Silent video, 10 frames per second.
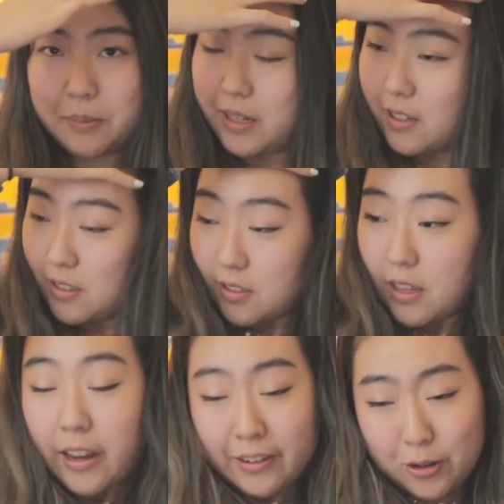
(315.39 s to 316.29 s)
because
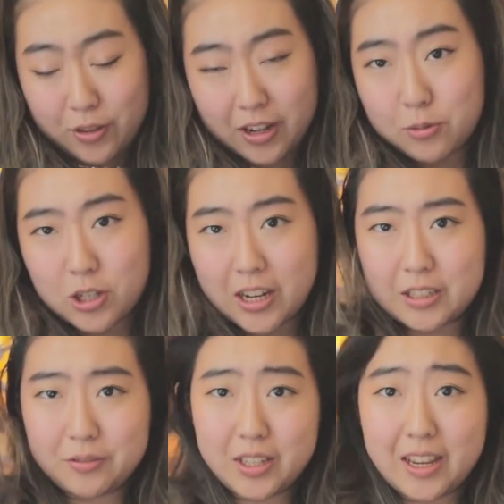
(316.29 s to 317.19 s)
I know that
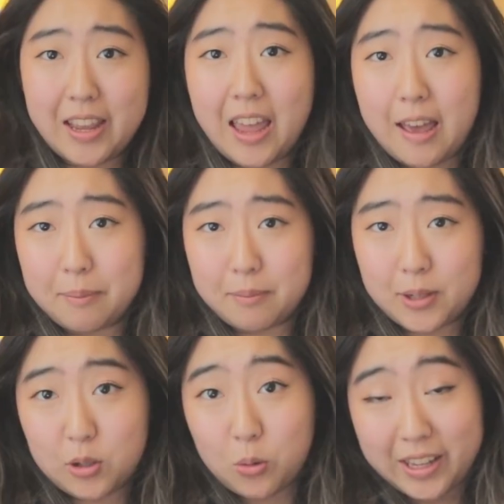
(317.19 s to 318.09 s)
objectively I am
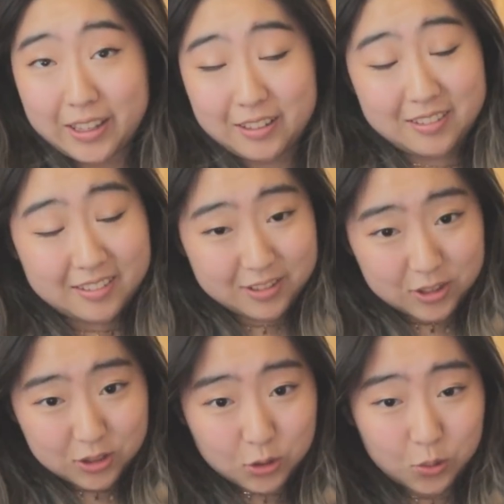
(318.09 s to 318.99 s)
quite
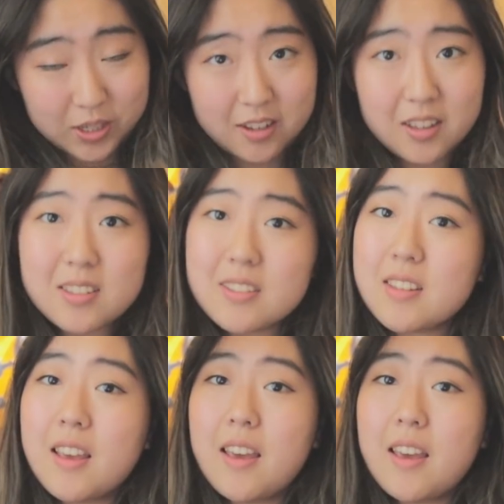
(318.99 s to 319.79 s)
studious